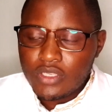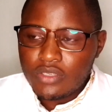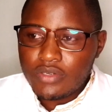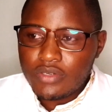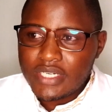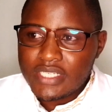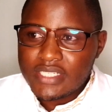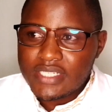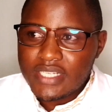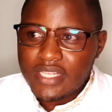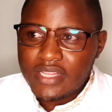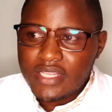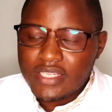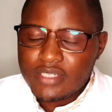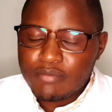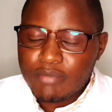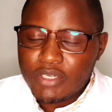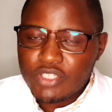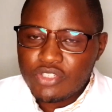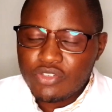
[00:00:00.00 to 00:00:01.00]
You understand
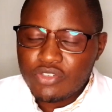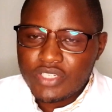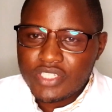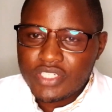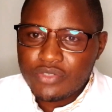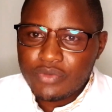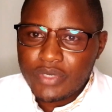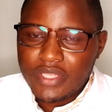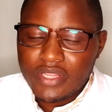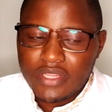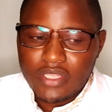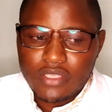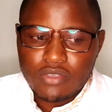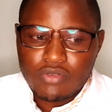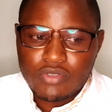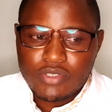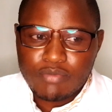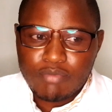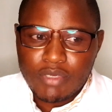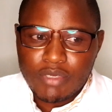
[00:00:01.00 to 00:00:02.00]
that majority when they
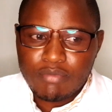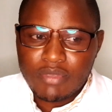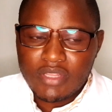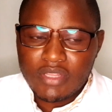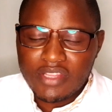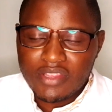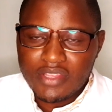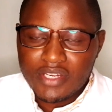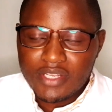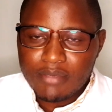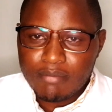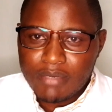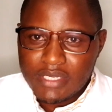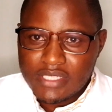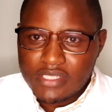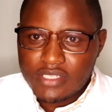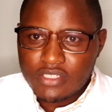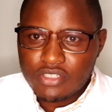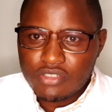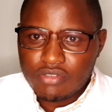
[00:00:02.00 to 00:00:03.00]
use maybe the 3
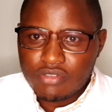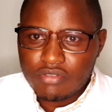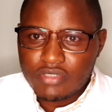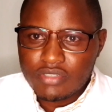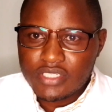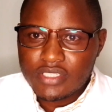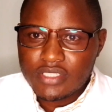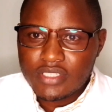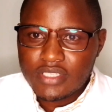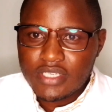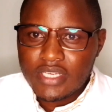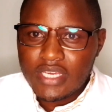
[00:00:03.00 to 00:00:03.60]
months shot,